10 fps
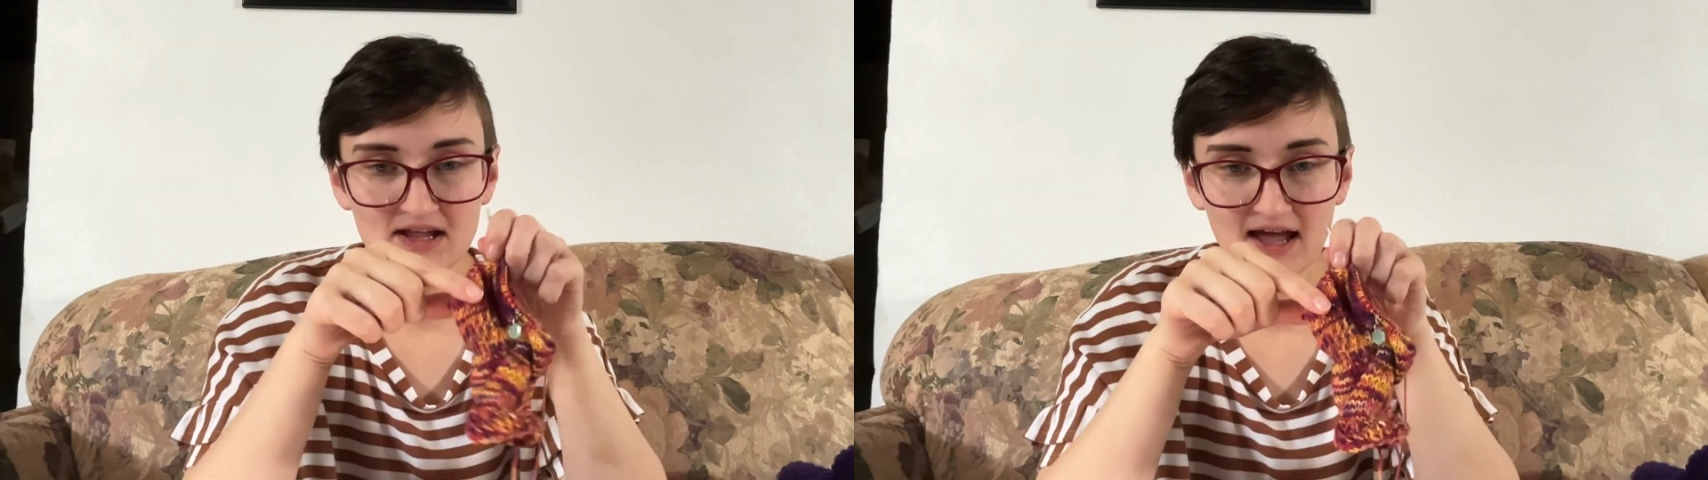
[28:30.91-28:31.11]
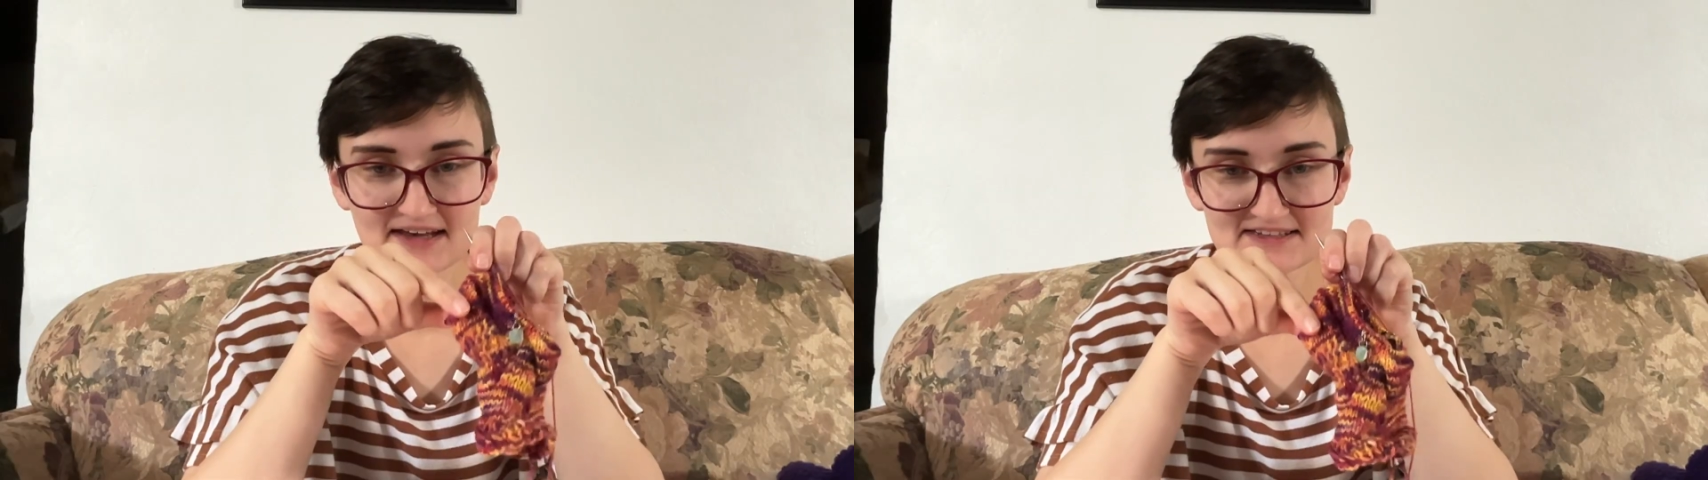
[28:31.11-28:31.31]

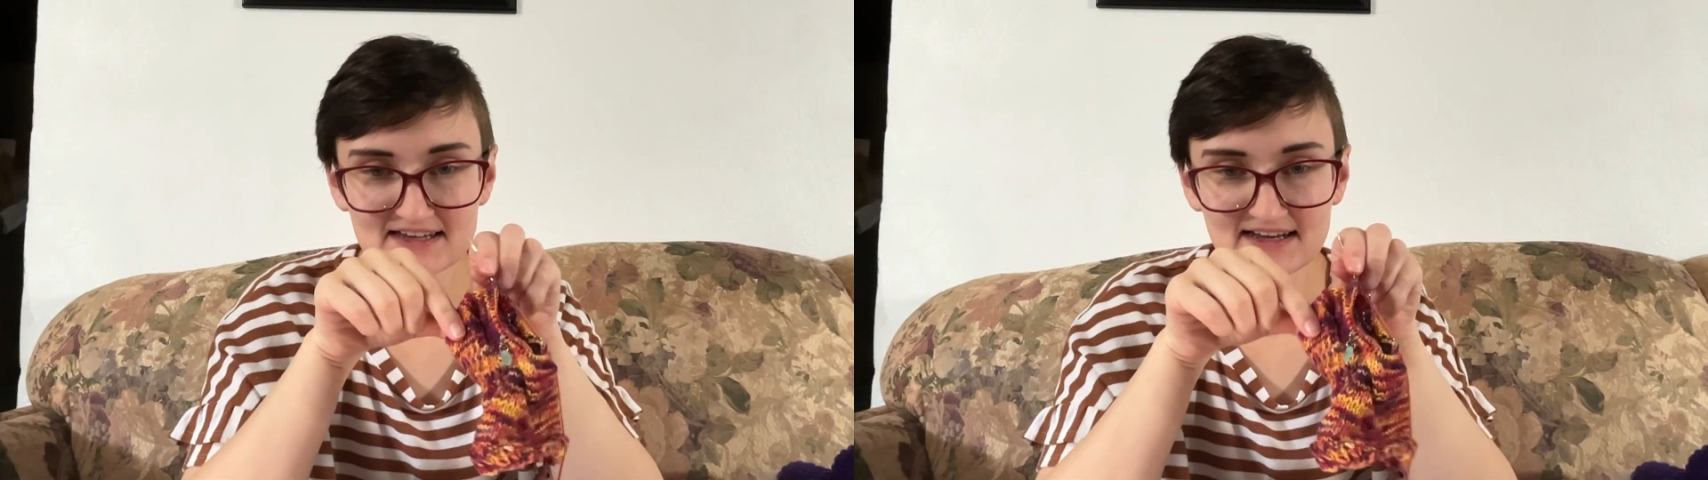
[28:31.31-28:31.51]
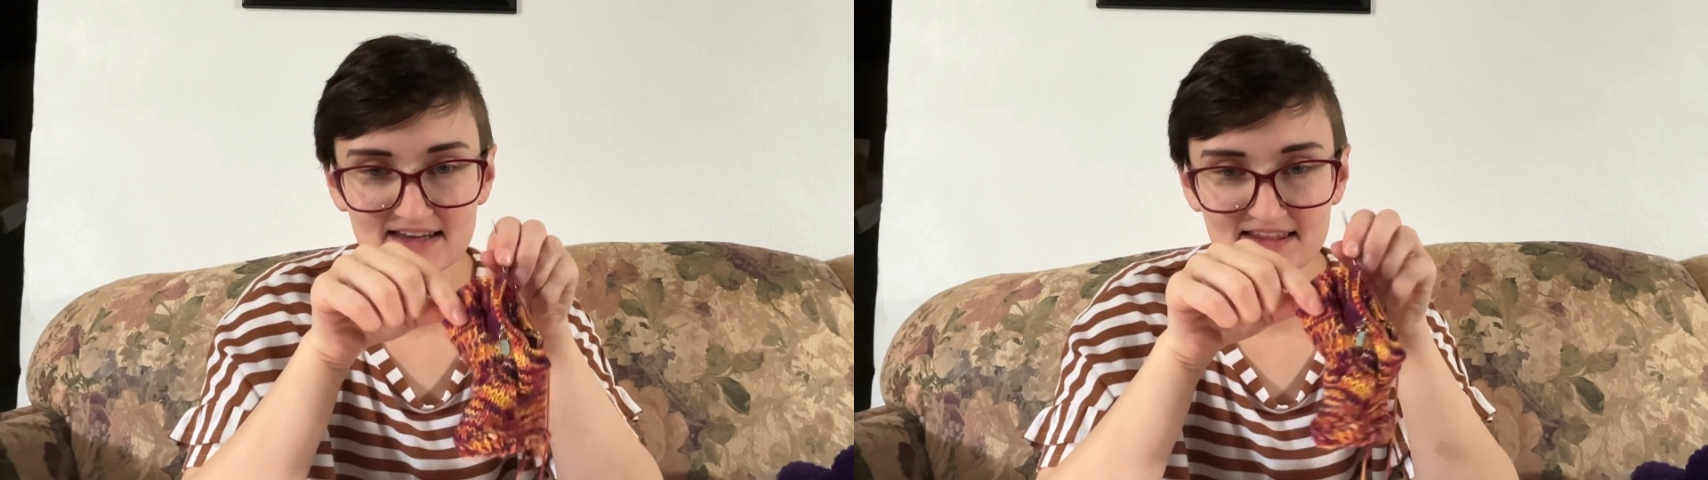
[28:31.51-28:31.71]
I
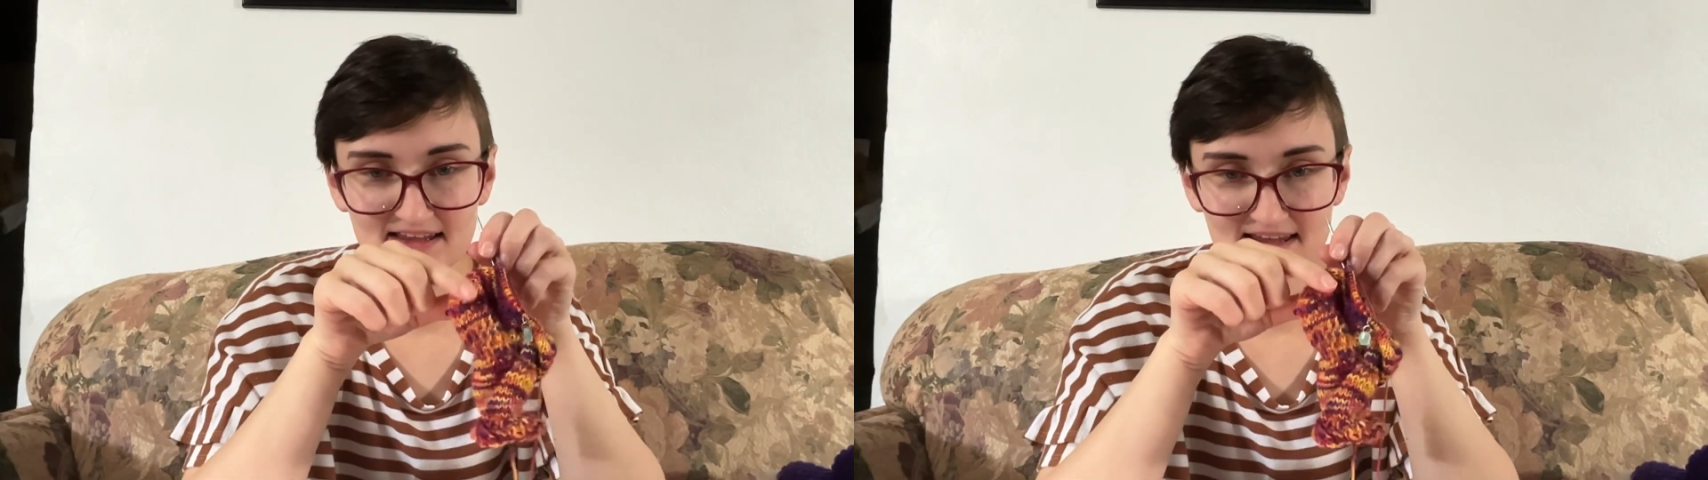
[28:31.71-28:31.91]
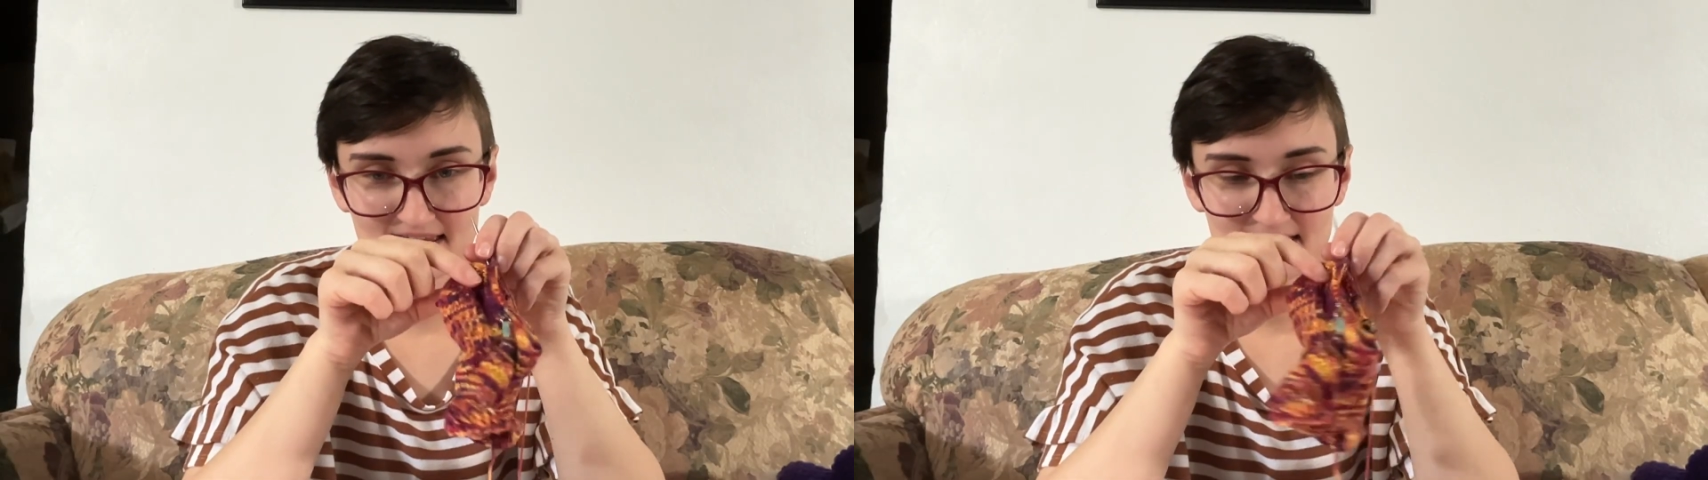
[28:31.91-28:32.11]
did the
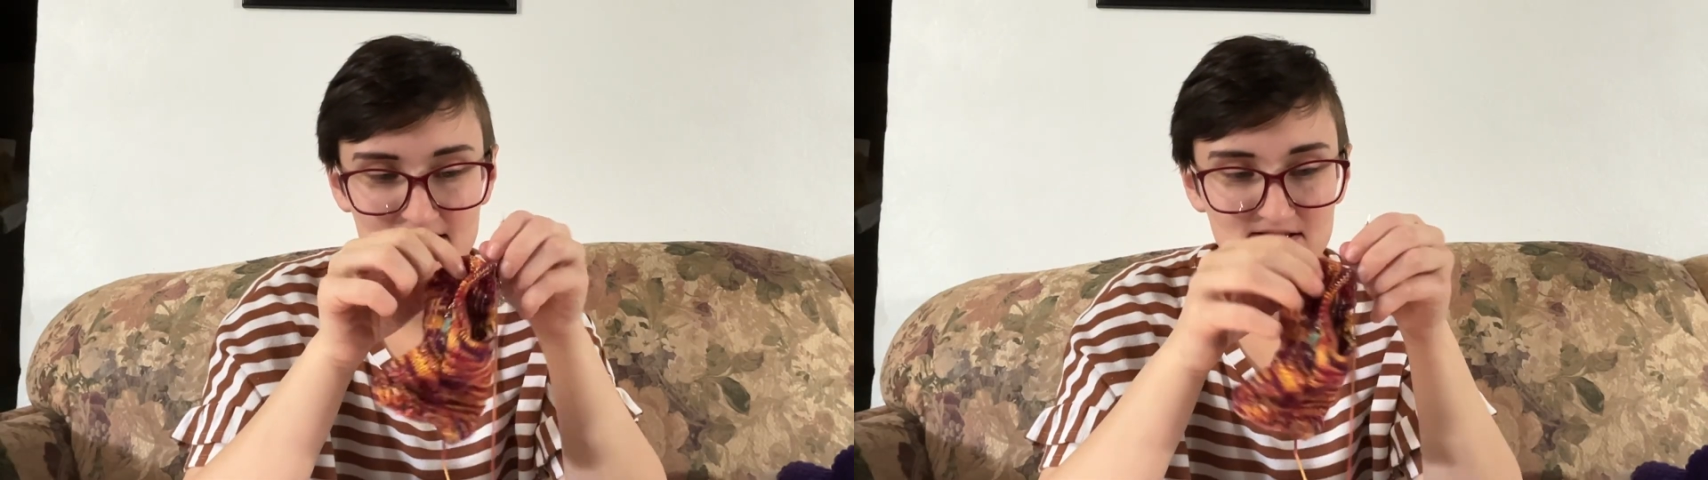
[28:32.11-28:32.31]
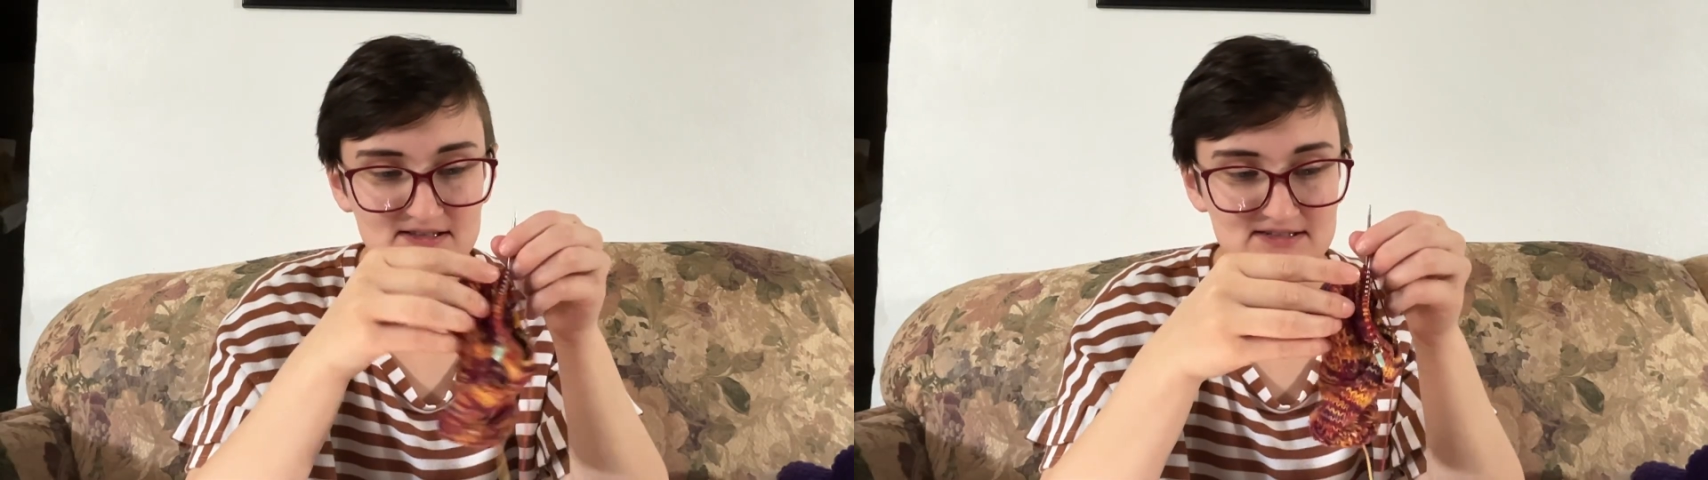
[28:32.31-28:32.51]

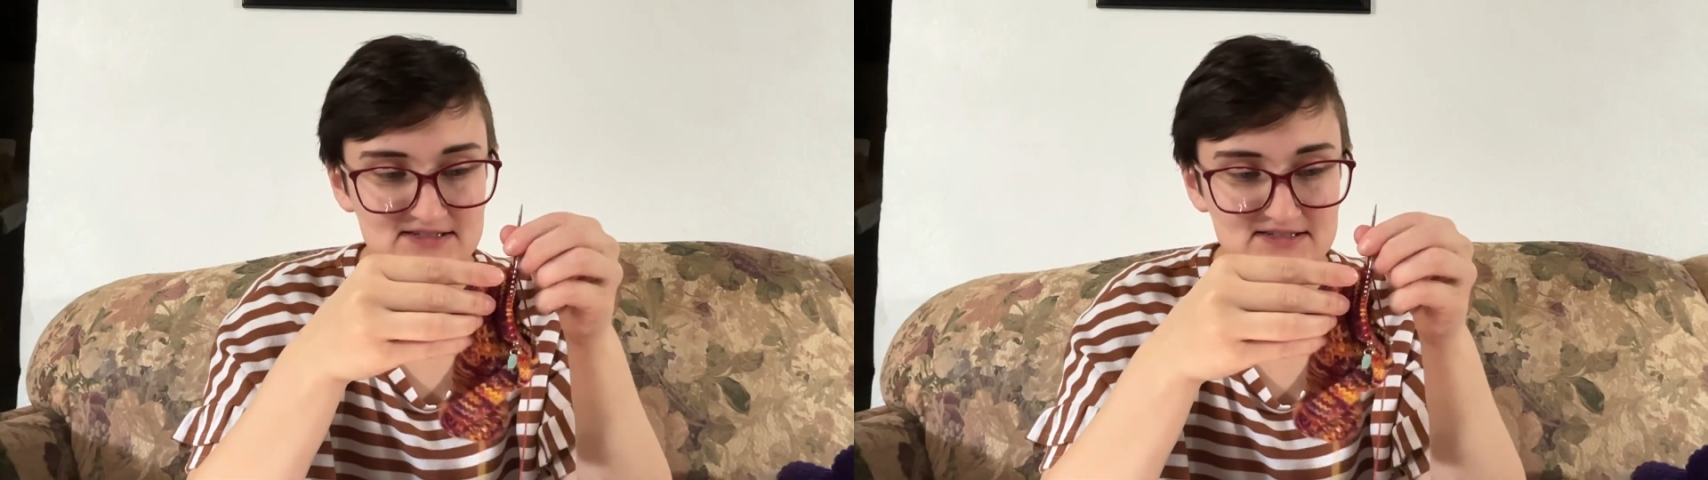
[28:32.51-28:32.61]
heel